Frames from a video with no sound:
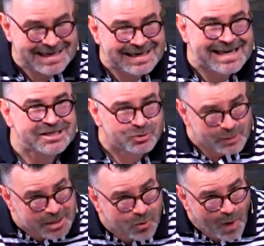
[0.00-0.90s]
It
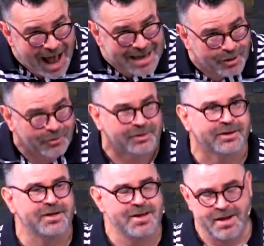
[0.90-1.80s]
is
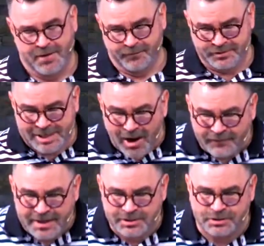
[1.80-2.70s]
required for
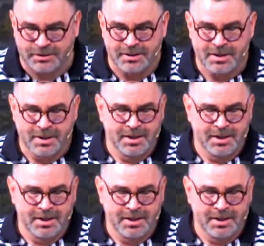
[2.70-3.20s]
salvation.